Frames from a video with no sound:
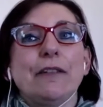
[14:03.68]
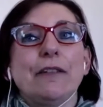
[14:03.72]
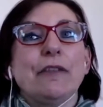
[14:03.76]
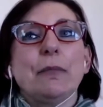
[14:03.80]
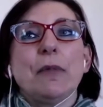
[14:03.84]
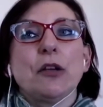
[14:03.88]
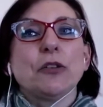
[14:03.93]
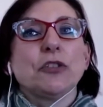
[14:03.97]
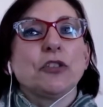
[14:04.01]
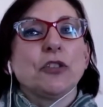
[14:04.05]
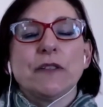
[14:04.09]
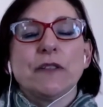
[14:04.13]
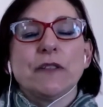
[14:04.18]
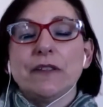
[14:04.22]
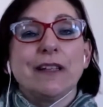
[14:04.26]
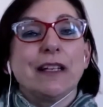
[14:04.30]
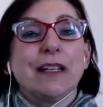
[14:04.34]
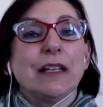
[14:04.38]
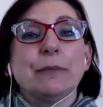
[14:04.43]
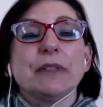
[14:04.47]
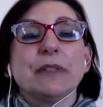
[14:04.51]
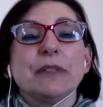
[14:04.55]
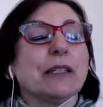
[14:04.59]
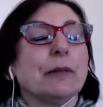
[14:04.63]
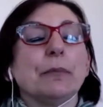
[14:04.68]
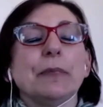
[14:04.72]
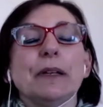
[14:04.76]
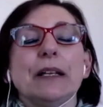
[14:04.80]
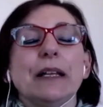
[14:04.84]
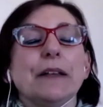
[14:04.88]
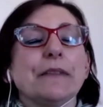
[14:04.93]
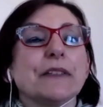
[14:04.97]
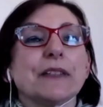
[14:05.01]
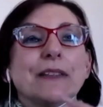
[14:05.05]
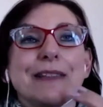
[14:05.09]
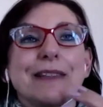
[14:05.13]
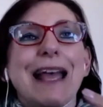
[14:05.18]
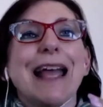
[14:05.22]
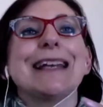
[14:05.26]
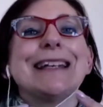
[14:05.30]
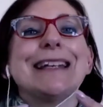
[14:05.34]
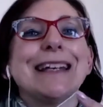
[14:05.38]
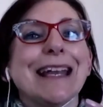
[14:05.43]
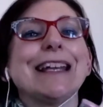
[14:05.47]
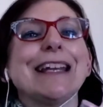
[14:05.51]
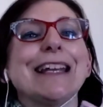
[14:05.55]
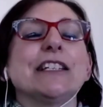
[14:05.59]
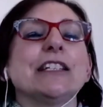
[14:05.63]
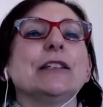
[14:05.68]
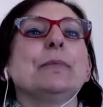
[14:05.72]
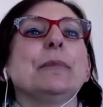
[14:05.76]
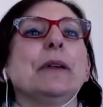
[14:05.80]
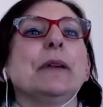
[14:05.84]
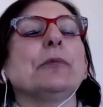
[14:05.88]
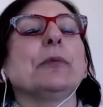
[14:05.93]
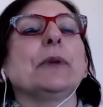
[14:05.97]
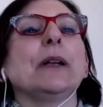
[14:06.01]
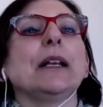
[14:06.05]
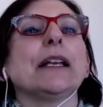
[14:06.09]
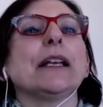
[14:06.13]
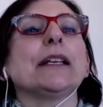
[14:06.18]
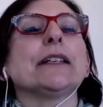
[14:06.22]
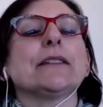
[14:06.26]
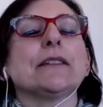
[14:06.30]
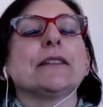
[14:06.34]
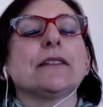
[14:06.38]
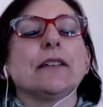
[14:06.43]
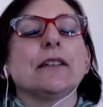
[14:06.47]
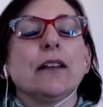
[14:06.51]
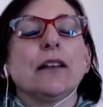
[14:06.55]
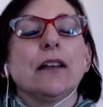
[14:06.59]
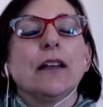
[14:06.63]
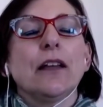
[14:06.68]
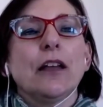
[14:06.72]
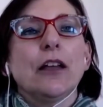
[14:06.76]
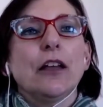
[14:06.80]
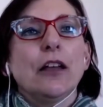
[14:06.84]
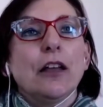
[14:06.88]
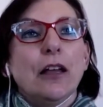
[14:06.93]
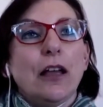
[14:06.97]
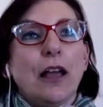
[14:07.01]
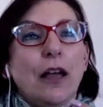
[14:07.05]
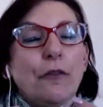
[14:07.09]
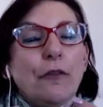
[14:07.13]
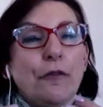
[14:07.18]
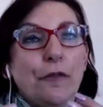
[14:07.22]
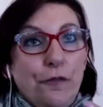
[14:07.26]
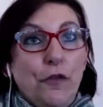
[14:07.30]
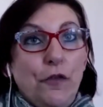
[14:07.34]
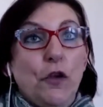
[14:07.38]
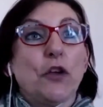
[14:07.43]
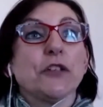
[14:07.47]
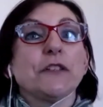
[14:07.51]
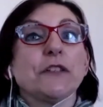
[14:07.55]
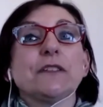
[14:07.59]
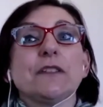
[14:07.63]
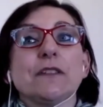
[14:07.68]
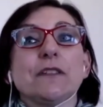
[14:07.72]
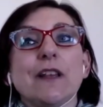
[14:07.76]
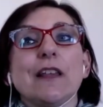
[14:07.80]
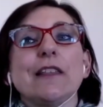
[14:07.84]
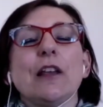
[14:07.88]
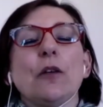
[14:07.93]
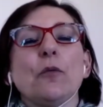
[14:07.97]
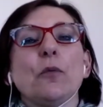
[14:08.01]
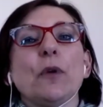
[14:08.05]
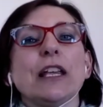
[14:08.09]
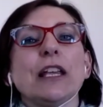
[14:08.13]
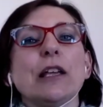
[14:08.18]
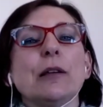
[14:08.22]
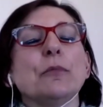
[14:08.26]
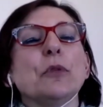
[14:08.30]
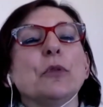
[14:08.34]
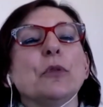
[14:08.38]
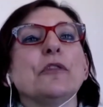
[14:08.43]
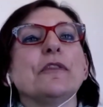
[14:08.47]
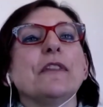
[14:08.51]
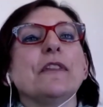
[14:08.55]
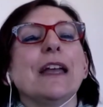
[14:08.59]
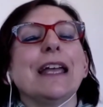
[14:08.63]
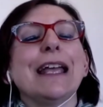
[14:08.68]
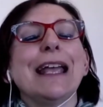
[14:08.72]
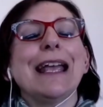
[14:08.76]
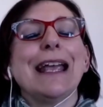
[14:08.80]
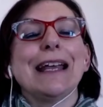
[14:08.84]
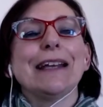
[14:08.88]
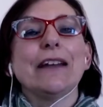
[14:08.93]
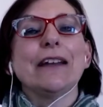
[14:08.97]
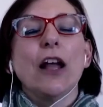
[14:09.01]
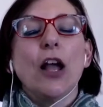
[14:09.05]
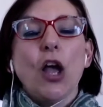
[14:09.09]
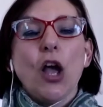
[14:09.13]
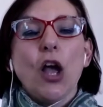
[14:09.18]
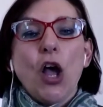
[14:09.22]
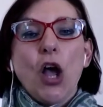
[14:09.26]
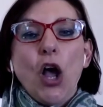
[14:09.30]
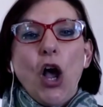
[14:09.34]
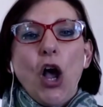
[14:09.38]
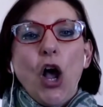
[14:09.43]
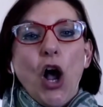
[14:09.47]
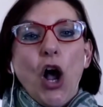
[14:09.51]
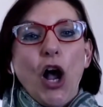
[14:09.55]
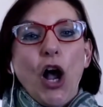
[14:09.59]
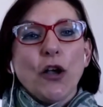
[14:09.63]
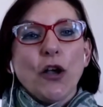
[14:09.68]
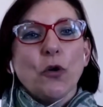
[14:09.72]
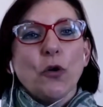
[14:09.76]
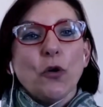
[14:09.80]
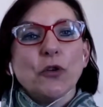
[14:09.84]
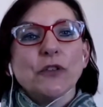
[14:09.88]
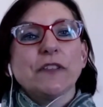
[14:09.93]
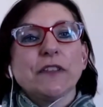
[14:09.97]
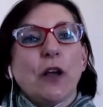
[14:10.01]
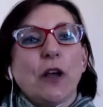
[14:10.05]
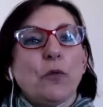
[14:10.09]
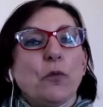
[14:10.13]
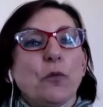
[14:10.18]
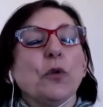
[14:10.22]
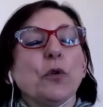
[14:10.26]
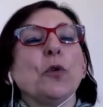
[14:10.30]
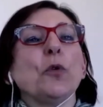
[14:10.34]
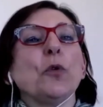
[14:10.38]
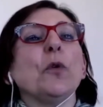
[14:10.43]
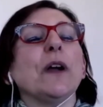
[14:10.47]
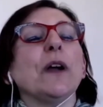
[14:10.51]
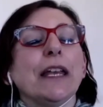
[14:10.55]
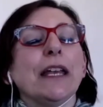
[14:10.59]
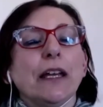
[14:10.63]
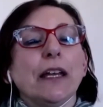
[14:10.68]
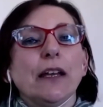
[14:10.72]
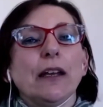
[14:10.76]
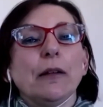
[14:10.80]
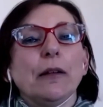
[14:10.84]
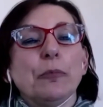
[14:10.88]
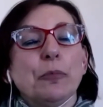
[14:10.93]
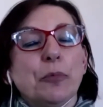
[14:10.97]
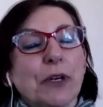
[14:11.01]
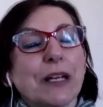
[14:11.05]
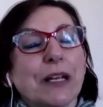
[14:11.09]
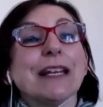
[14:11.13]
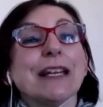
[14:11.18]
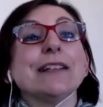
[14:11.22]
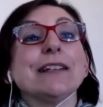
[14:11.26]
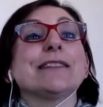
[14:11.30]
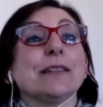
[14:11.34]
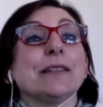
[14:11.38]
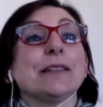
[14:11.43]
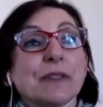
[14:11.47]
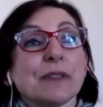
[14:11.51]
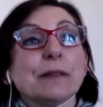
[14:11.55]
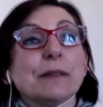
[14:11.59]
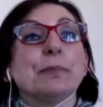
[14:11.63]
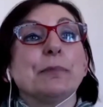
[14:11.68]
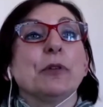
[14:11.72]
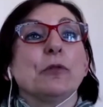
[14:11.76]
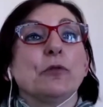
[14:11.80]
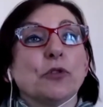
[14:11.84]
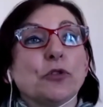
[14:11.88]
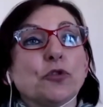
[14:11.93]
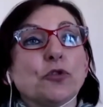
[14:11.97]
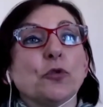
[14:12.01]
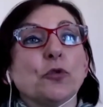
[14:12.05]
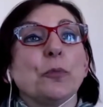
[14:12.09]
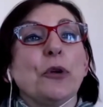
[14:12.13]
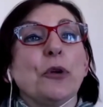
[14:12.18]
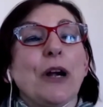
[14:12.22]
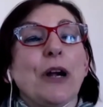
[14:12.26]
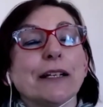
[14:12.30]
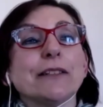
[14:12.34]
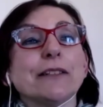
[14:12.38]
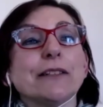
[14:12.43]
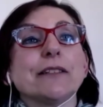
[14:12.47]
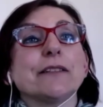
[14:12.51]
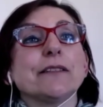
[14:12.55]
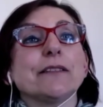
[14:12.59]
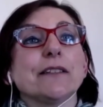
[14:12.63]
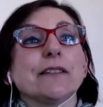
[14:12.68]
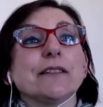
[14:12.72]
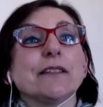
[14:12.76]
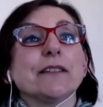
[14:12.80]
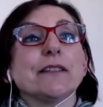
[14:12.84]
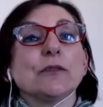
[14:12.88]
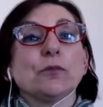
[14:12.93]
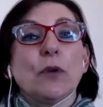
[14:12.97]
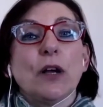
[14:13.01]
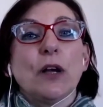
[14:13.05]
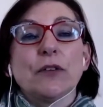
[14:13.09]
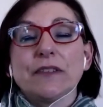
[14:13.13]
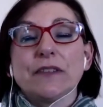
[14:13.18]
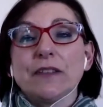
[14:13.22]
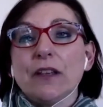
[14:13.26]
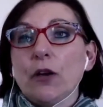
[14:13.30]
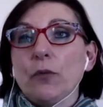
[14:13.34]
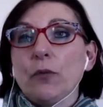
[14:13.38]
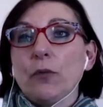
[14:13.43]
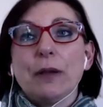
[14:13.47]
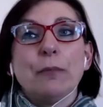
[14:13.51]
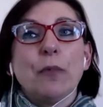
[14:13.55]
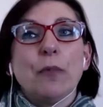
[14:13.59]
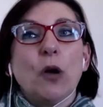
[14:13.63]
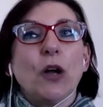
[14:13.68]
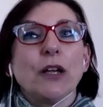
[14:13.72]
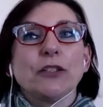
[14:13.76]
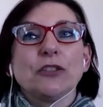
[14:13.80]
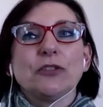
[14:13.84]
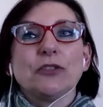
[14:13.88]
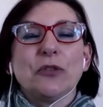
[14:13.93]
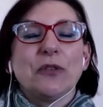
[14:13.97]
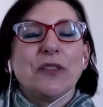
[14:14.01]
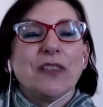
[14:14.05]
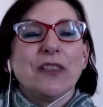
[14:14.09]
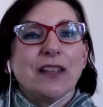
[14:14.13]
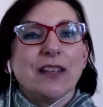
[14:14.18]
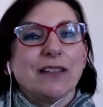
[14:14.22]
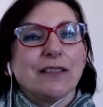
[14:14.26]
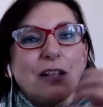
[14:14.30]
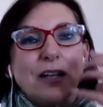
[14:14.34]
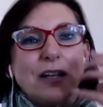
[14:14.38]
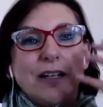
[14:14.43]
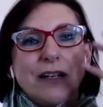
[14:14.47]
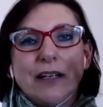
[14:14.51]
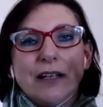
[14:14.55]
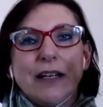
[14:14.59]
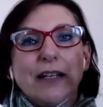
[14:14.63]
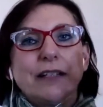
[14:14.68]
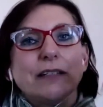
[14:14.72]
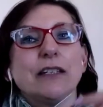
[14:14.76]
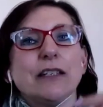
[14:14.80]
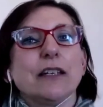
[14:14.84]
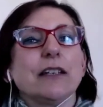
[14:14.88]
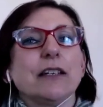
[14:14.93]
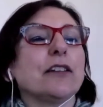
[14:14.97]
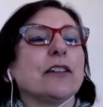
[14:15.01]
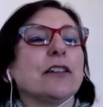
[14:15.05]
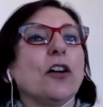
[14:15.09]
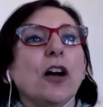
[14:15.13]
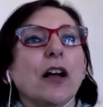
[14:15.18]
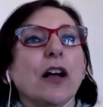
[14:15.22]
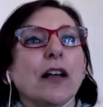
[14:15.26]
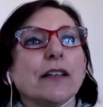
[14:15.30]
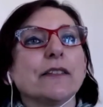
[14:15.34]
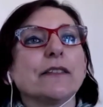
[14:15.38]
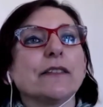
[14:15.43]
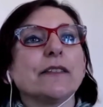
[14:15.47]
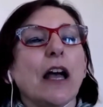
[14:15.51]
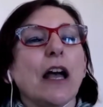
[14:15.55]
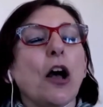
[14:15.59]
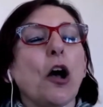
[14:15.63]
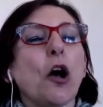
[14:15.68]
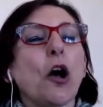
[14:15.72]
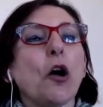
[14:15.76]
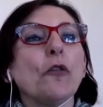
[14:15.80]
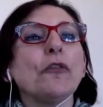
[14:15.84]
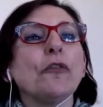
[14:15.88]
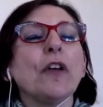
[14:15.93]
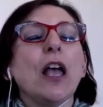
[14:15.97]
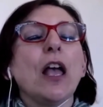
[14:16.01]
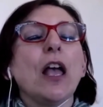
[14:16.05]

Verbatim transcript: emotions and the limiting beliefs, they need to be released first so that we can move ahead. I also will eh, bring in some spiritual practices as well. So we might do things like connecting into higher self,